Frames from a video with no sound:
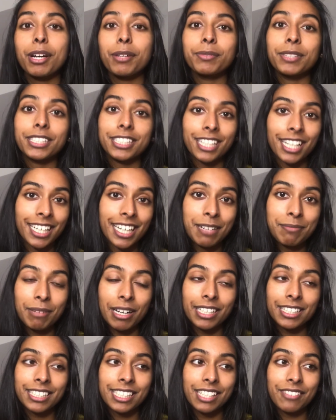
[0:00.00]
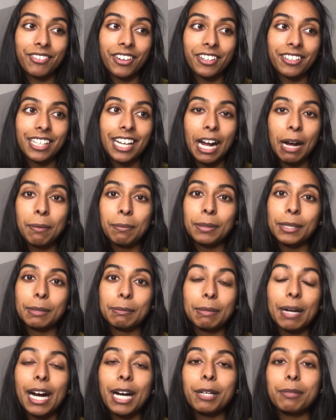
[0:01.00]
which I am actually very happy
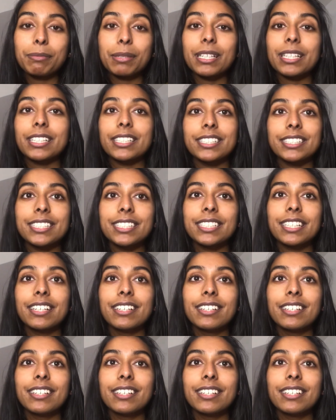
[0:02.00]
about because